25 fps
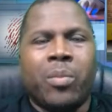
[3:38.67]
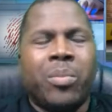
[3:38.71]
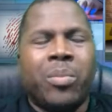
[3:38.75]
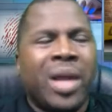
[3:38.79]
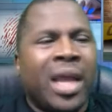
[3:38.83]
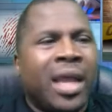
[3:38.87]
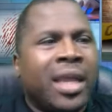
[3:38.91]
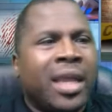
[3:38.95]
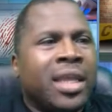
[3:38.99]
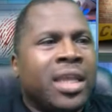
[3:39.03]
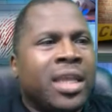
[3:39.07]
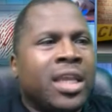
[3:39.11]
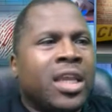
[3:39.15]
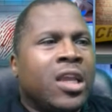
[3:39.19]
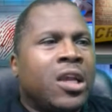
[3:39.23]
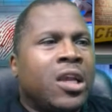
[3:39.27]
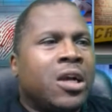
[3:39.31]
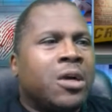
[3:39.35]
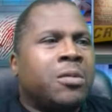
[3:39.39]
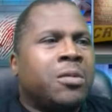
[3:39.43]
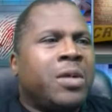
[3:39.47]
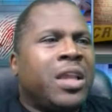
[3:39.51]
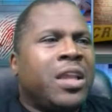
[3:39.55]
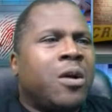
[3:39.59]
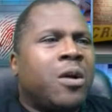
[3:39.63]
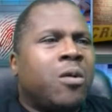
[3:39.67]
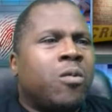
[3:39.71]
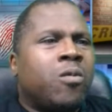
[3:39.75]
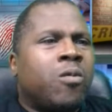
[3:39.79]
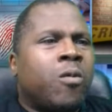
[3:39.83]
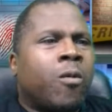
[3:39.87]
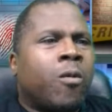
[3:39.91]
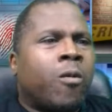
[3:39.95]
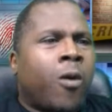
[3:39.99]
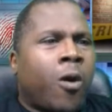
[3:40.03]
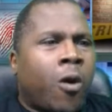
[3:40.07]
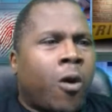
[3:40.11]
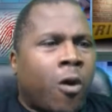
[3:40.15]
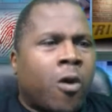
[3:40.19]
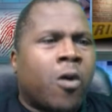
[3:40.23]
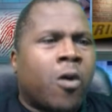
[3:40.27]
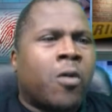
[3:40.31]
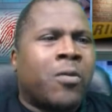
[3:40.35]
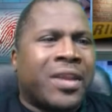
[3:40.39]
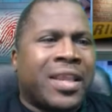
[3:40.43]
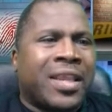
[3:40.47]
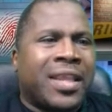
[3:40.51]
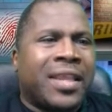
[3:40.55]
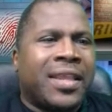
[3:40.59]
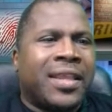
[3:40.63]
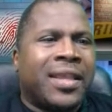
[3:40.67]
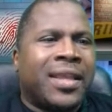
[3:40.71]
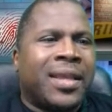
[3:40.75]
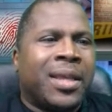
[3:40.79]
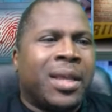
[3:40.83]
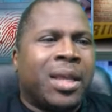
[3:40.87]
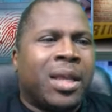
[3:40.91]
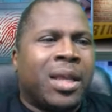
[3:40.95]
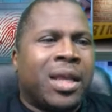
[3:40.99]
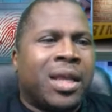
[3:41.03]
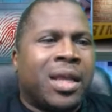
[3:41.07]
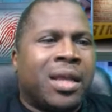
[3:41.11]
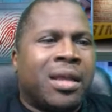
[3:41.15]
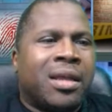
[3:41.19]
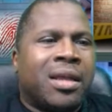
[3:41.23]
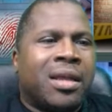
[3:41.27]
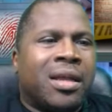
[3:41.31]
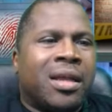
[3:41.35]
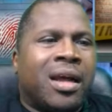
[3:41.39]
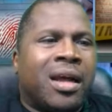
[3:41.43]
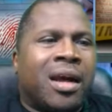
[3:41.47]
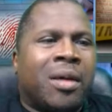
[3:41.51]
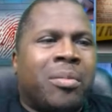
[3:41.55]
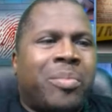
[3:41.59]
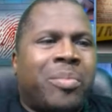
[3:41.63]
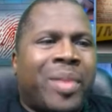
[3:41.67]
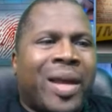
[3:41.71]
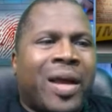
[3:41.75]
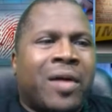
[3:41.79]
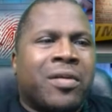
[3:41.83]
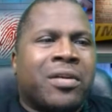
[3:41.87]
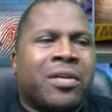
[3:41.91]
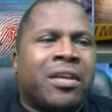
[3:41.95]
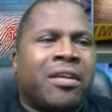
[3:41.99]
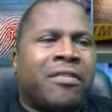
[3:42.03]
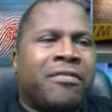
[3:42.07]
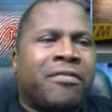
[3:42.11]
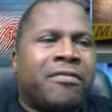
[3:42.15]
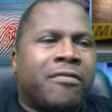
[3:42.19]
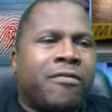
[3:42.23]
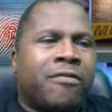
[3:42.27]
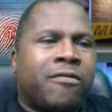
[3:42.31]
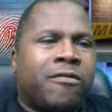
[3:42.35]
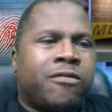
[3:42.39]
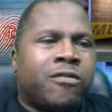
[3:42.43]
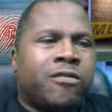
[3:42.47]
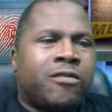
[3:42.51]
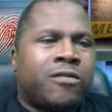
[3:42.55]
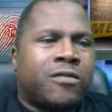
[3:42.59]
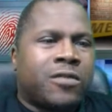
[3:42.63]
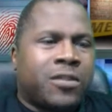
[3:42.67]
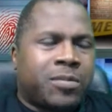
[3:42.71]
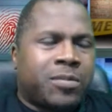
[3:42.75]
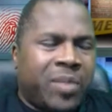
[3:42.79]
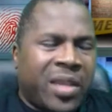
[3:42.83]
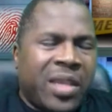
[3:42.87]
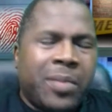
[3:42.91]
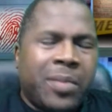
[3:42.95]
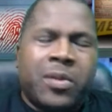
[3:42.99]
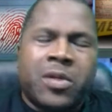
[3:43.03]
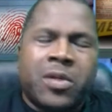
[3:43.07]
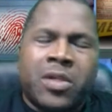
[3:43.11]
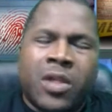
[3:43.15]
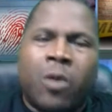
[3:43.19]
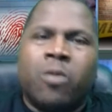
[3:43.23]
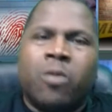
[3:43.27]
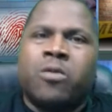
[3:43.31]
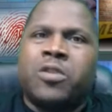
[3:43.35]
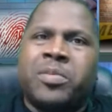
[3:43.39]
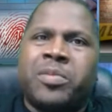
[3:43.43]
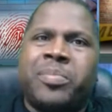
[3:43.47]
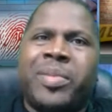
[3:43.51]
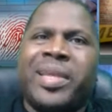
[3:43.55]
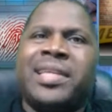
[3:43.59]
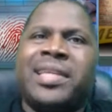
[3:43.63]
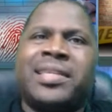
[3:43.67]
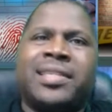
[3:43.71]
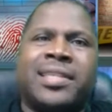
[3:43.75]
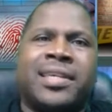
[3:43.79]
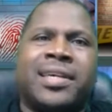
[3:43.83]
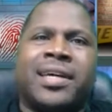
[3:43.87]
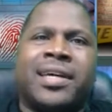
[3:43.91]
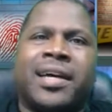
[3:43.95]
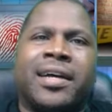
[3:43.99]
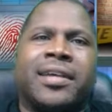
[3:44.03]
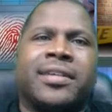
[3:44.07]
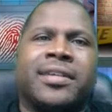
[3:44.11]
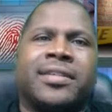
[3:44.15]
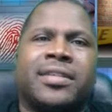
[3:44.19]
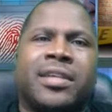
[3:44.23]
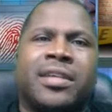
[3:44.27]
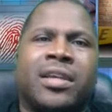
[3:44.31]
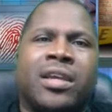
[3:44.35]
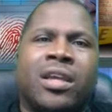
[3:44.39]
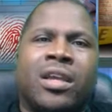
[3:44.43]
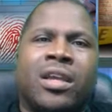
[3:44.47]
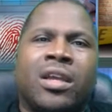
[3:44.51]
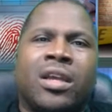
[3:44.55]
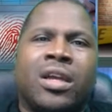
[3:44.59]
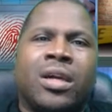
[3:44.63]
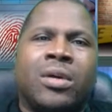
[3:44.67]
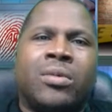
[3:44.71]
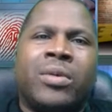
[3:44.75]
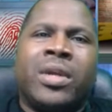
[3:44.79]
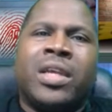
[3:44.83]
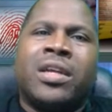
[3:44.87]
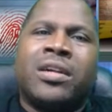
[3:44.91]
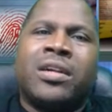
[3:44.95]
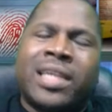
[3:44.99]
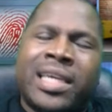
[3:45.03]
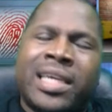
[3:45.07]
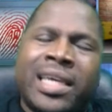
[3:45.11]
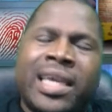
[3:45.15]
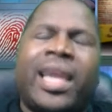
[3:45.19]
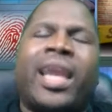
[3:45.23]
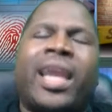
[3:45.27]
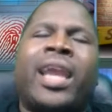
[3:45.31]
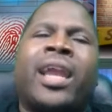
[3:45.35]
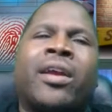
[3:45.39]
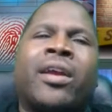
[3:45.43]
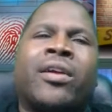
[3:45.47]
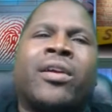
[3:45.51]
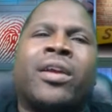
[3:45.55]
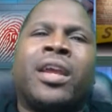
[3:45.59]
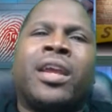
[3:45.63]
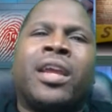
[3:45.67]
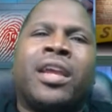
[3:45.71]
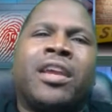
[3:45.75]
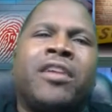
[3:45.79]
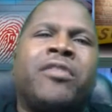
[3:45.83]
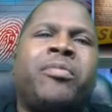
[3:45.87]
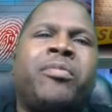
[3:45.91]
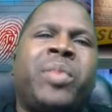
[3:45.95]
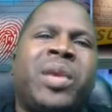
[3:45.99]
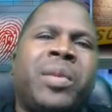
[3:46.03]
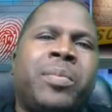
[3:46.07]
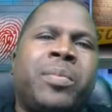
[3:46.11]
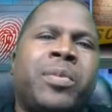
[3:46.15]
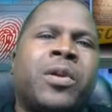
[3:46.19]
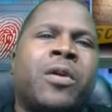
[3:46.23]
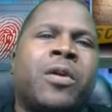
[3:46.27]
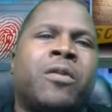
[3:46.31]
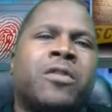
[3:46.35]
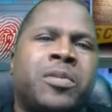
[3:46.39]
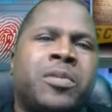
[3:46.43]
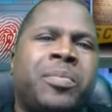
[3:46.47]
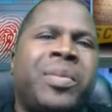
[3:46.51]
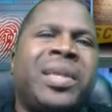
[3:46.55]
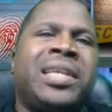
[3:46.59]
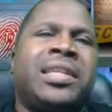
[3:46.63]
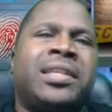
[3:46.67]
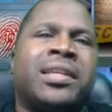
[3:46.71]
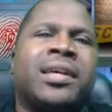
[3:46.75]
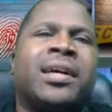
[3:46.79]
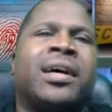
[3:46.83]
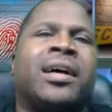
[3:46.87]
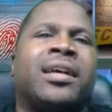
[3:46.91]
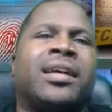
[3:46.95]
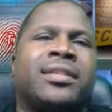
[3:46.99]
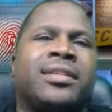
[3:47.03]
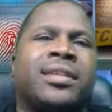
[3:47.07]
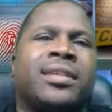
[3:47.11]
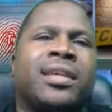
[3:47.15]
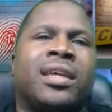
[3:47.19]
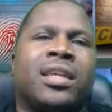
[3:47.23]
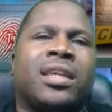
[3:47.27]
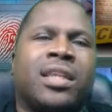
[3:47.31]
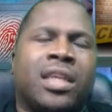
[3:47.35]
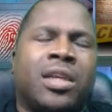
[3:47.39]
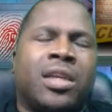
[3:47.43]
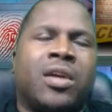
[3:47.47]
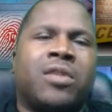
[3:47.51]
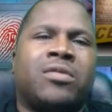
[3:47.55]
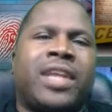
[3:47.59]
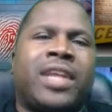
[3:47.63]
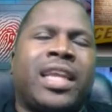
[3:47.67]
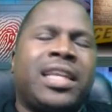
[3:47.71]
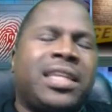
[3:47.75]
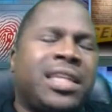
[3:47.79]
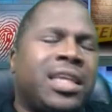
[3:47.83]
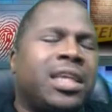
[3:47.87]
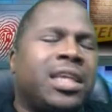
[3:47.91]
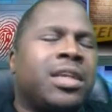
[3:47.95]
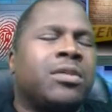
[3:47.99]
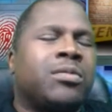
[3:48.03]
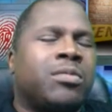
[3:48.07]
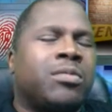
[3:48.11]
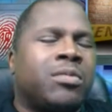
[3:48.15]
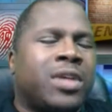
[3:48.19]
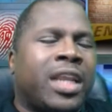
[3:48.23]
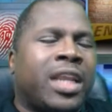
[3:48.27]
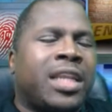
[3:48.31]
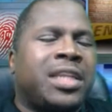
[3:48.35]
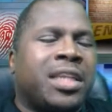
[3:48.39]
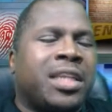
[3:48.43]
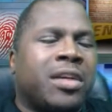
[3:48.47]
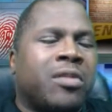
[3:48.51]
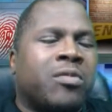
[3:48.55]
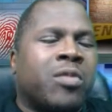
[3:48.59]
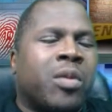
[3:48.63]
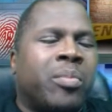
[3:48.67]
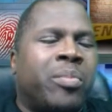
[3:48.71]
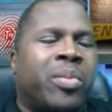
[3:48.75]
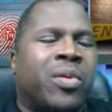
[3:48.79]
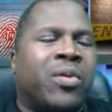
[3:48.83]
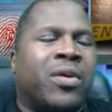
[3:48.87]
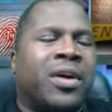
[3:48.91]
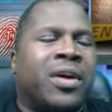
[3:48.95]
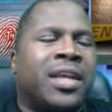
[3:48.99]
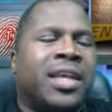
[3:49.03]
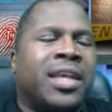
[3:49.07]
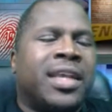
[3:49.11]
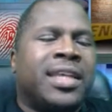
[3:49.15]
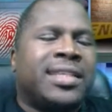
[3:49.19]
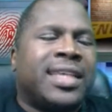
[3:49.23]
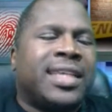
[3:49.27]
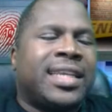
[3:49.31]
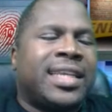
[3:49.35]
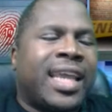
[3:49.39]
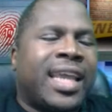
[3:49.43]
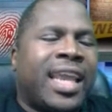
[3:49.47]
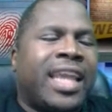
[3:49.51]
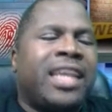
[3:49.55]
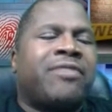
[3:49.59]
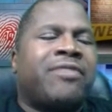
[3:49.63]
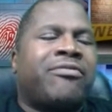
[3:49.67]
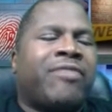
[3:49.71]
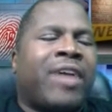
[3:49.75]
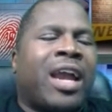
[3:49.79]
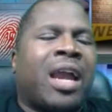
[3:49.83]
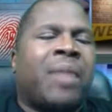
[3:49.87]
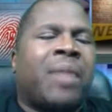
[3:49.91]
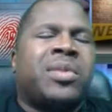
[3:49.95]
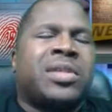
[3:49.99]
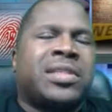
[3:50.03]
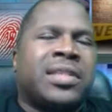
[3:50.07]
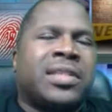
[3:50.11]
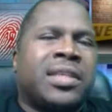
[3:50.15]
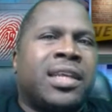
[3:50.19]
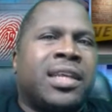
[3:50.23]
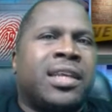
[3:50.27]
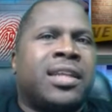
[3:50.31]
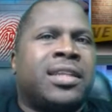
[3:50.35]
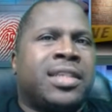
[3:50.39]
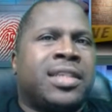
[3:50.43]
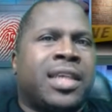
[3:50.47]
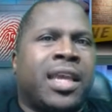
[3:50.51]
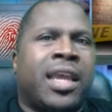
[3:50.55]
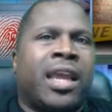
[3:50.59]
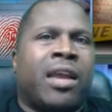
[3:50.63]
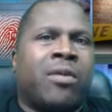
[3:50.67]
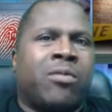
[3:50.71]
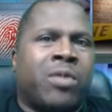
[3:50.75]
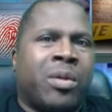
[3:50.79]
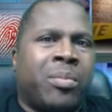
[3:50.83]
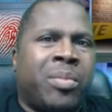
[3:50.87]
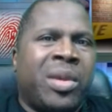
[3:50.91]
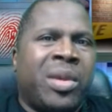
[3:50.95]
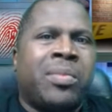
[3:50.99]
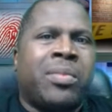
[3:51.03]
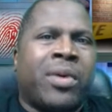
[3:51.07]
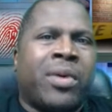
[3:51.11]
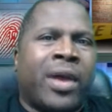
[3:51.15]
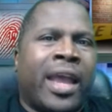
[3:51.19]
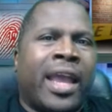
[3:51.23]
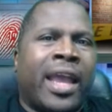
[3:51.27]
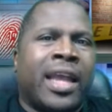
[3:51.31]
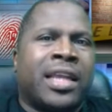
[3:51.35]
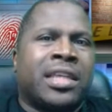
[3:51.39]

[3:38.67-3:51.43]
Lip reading: But we'll worry about if people don't speak to us. We'll care if people don't speak to us. They did a report saying that 85% of the time when people